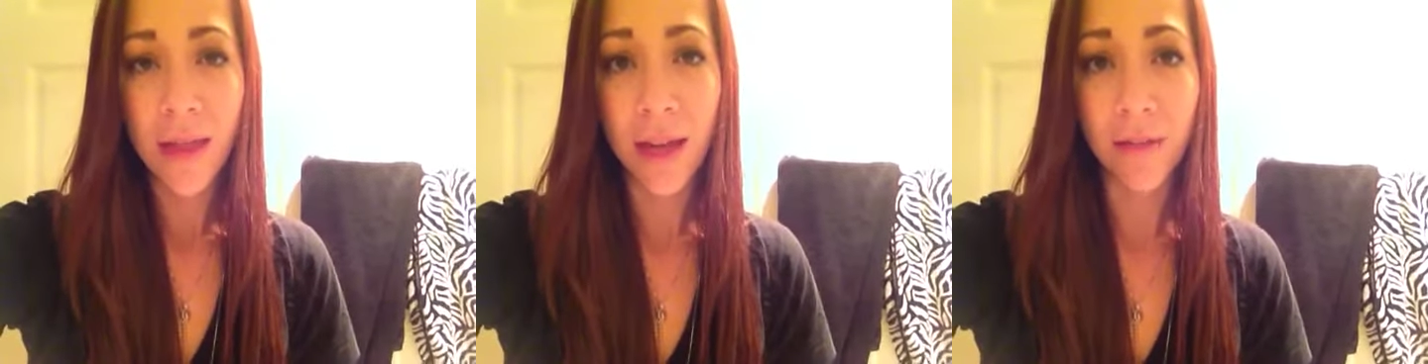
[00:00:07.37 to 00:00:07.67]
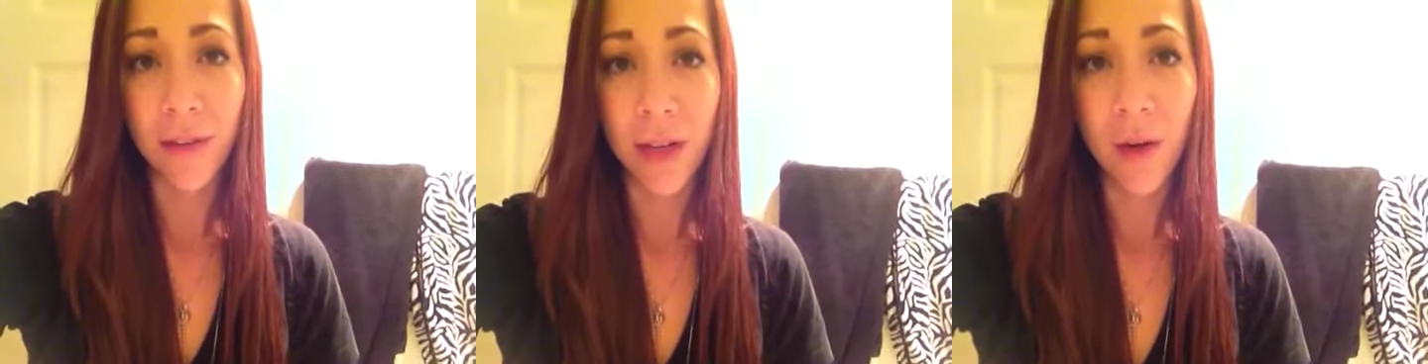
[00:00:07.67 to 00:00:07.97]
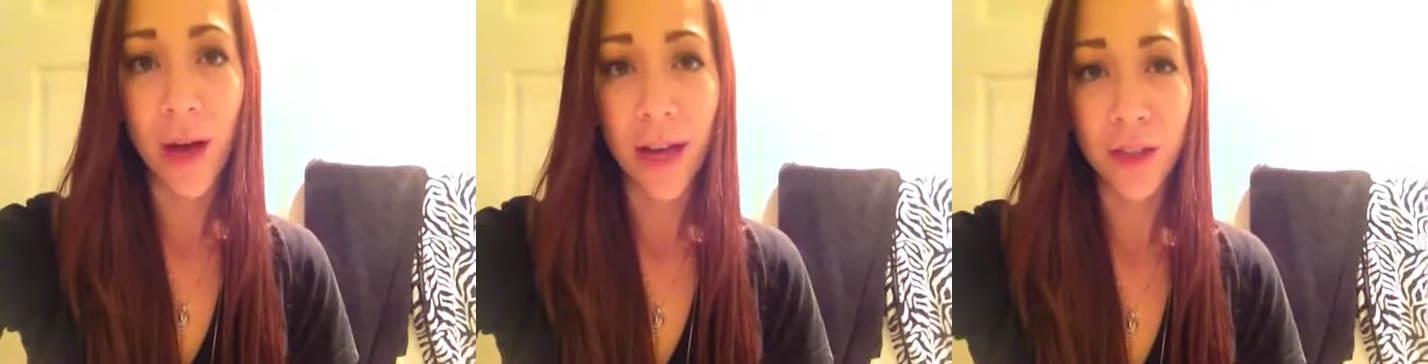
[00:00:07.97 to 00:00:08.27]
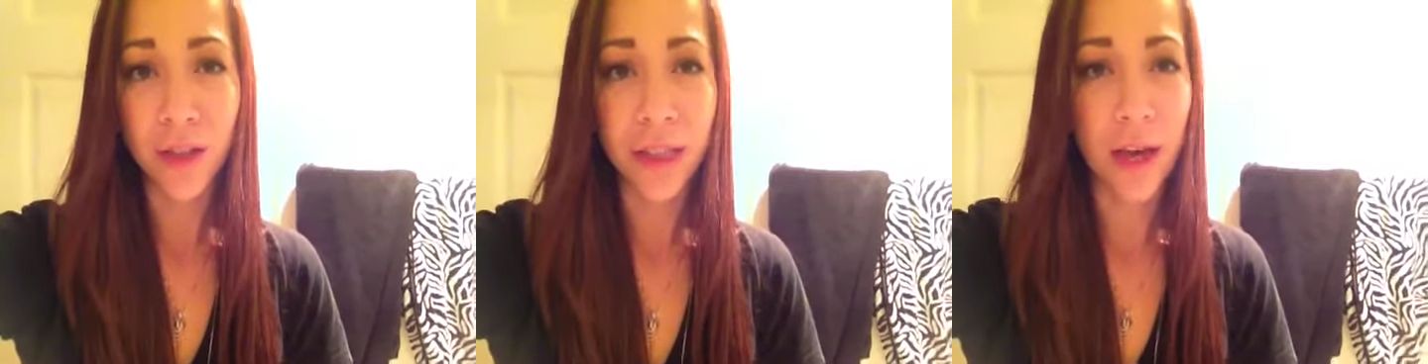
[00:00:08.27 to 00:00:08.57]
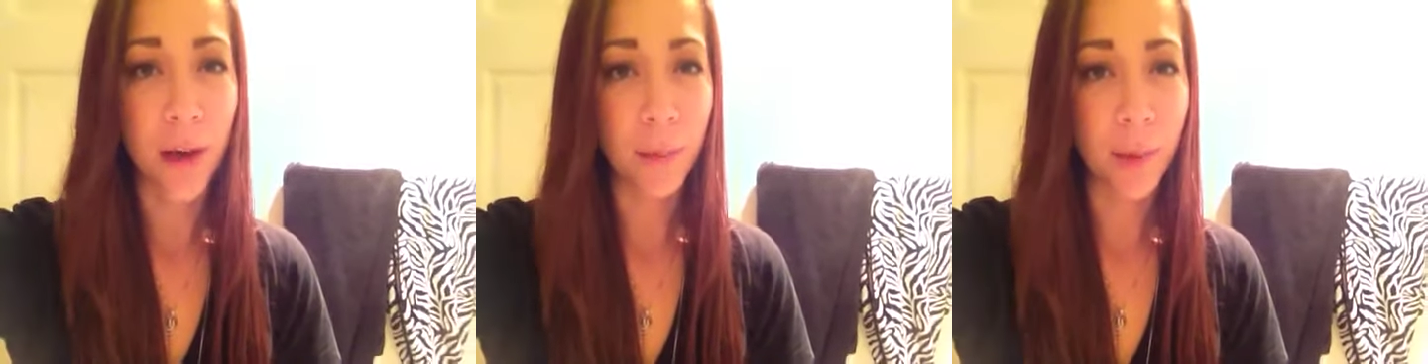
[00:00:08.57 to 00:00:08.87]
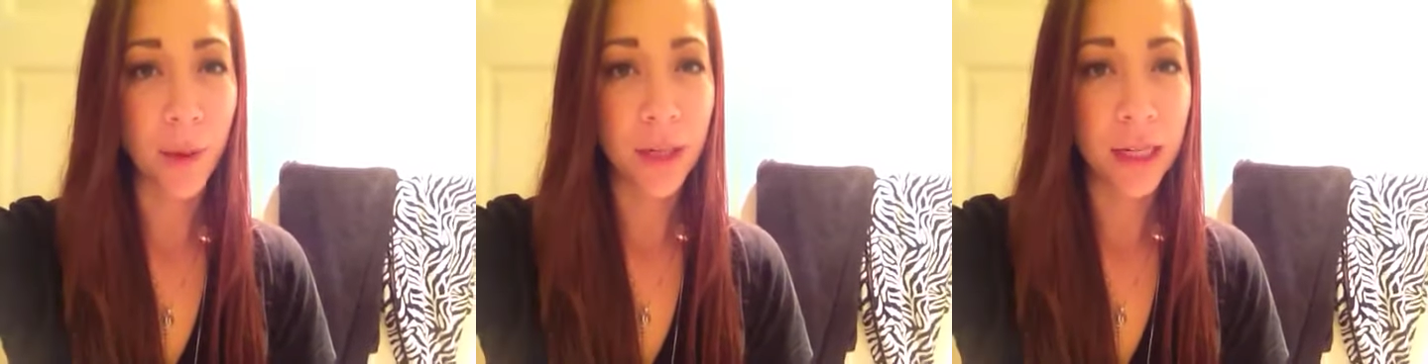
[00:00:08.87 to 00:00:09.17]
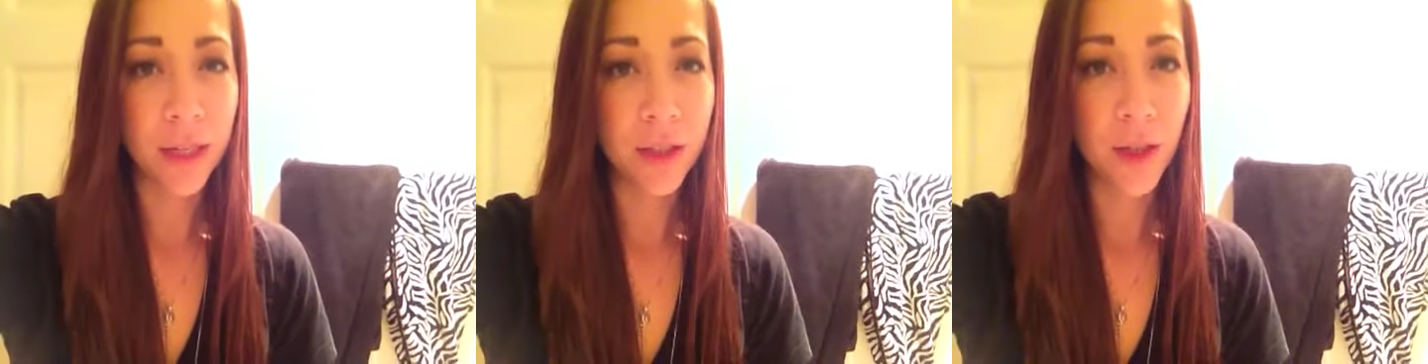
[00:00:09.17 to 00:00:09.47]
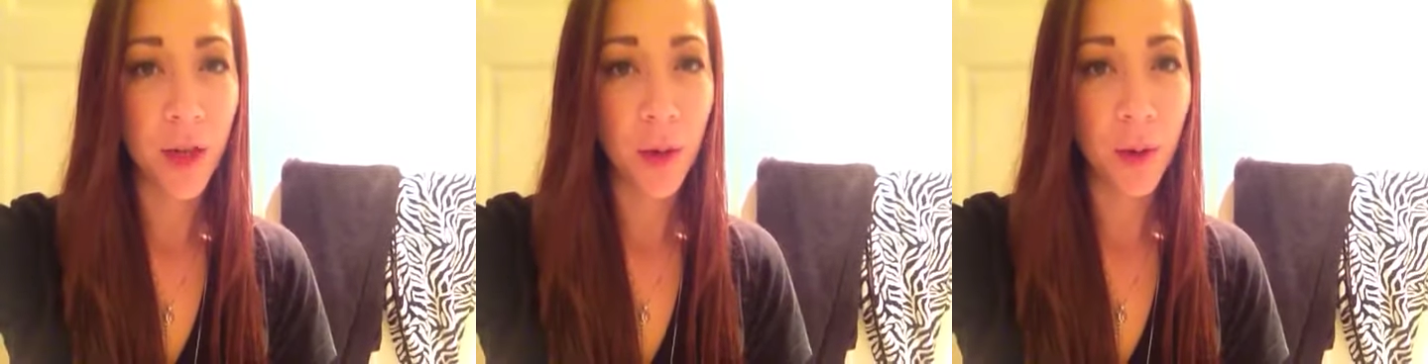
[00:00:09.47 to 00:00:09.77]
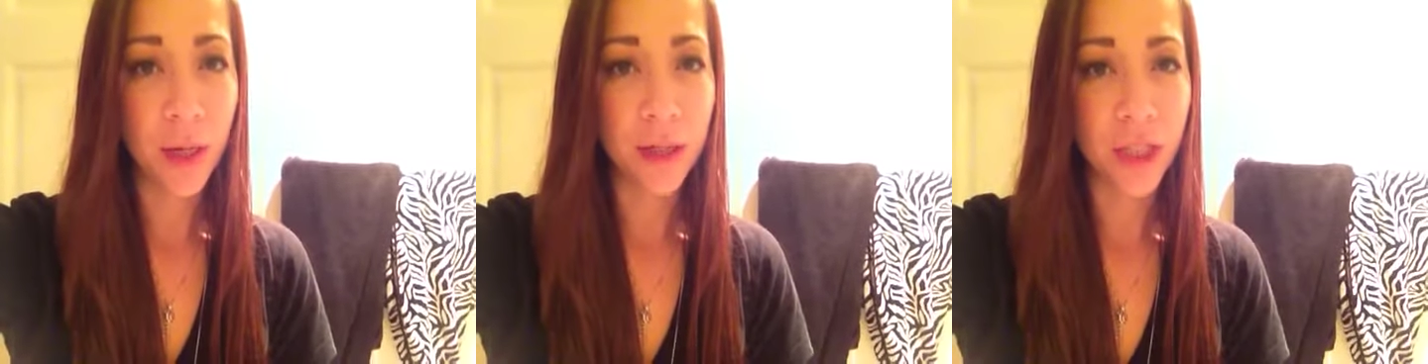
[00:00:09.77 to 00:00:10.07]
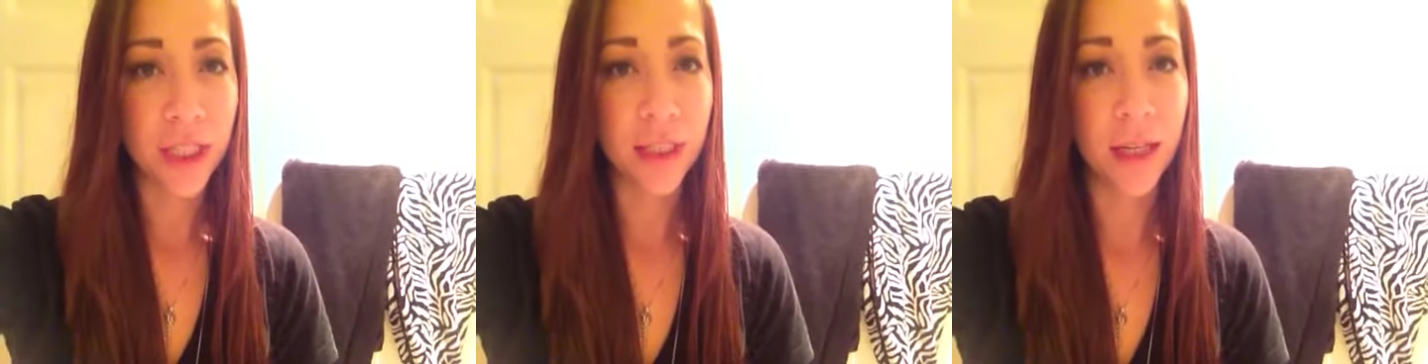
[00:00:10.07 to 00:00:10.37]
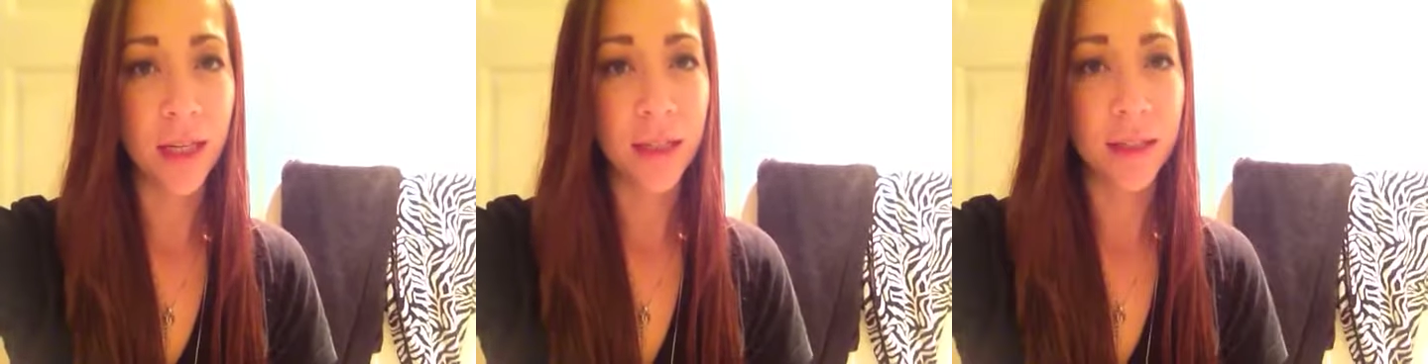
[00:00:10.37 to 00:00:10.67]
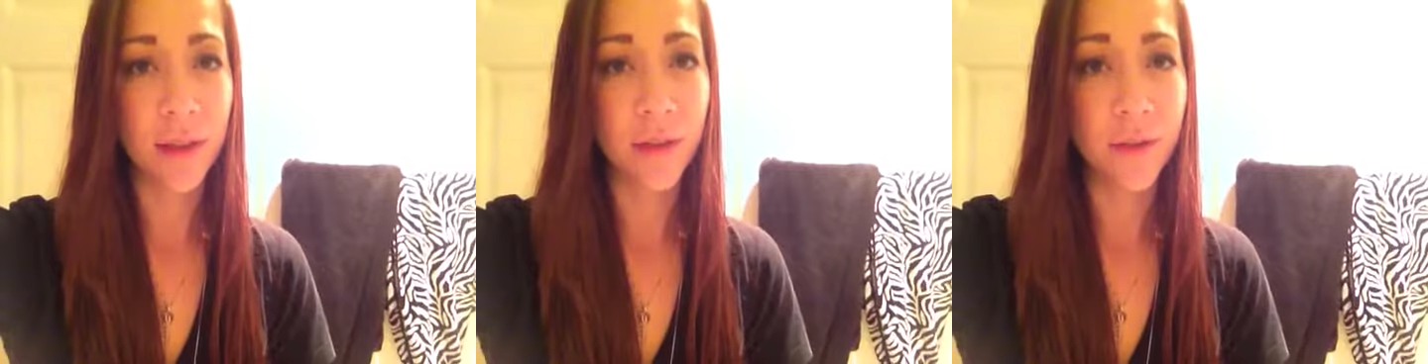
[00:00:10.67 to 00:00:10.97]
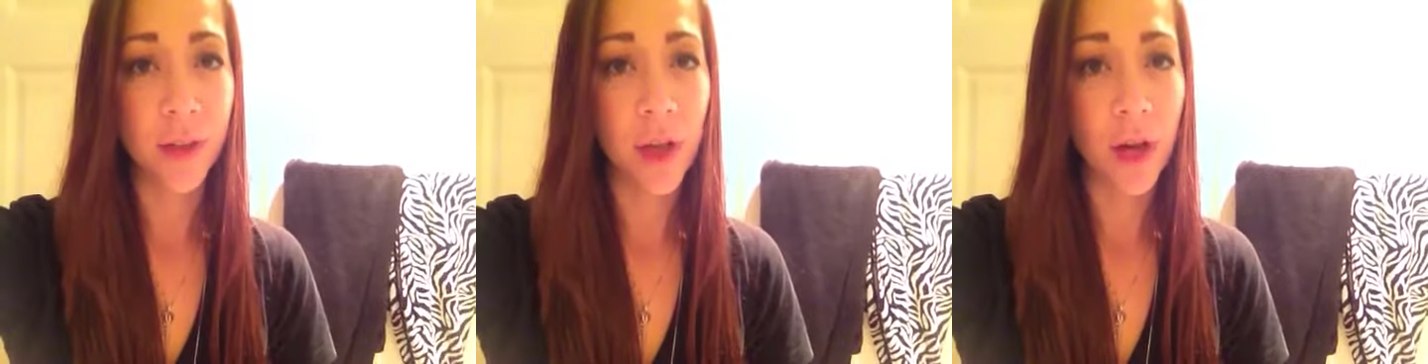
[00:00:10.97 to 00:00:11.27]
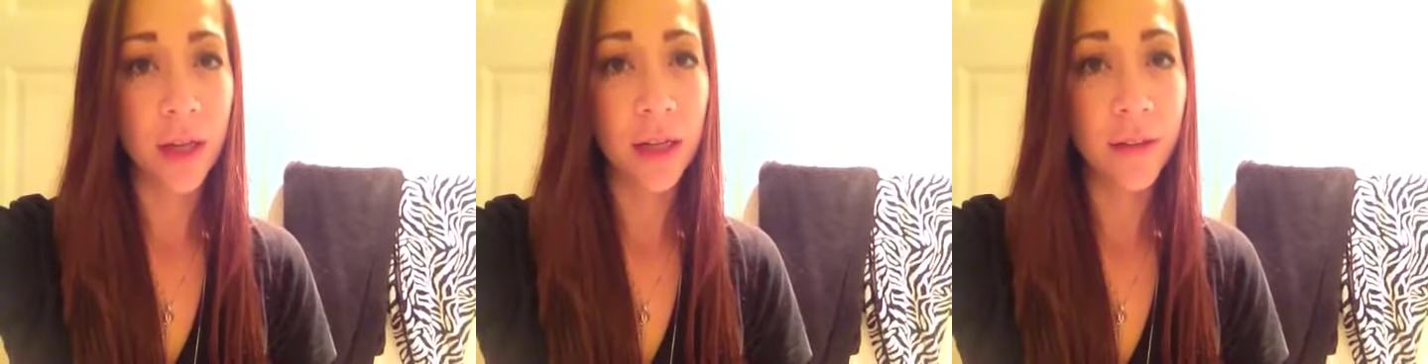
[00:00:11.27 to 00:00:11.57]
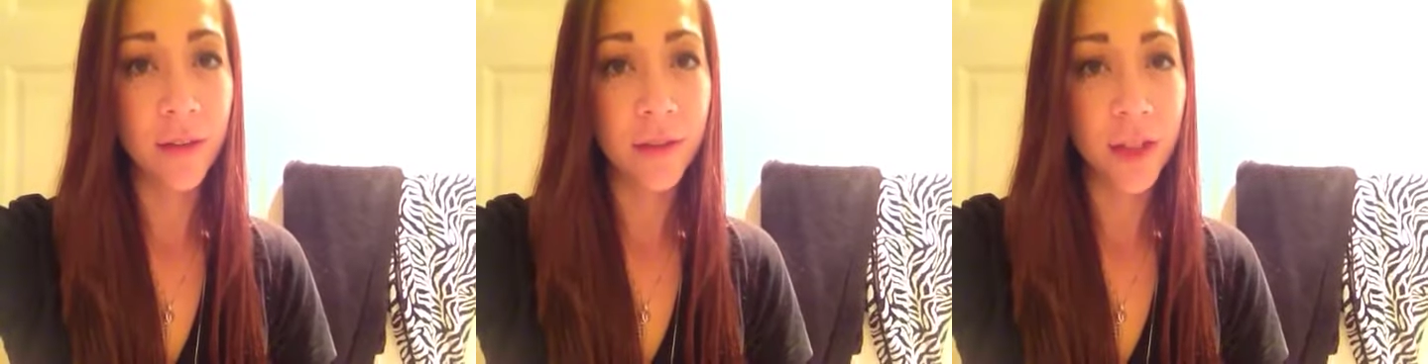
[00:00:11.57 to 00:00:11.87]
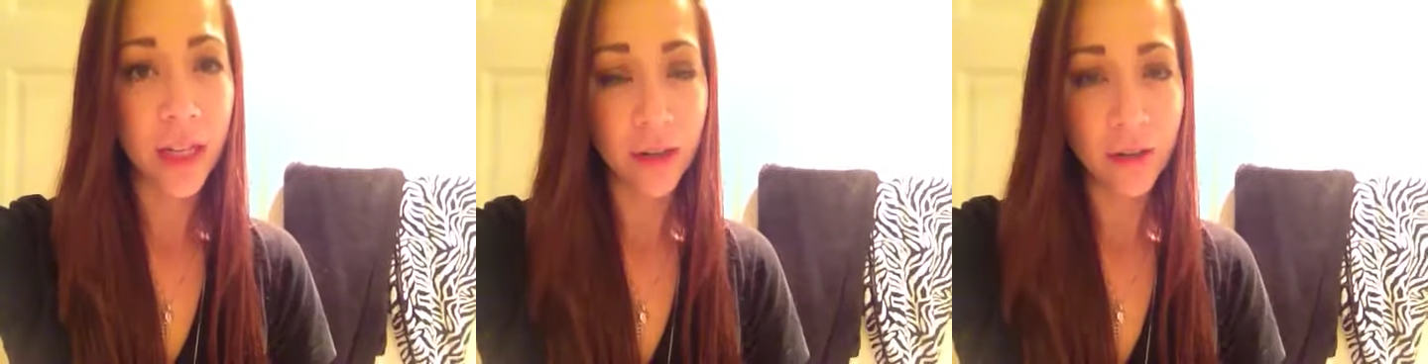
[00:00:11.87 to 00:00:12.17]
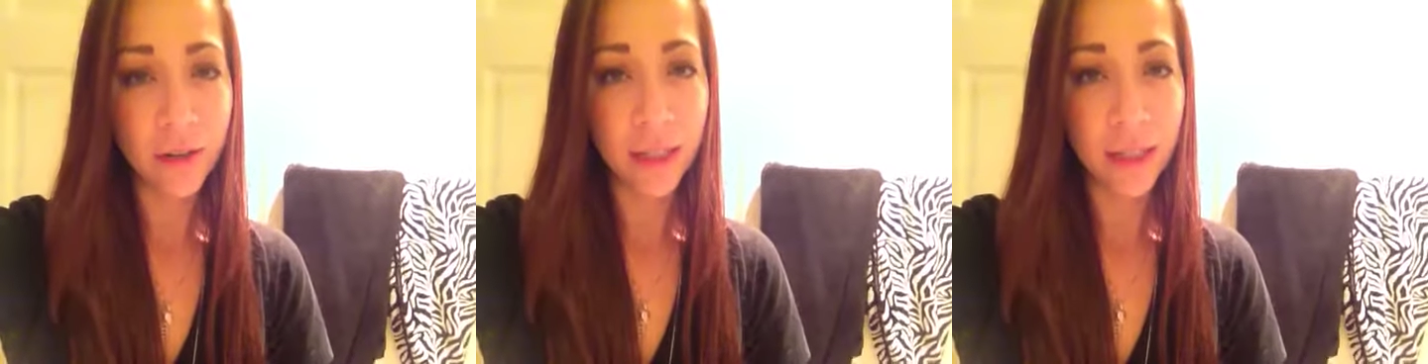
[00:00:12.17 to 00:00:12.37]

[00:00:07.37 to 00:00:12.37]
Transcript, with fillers: that video actually uploaded to Jessica's vlog channel.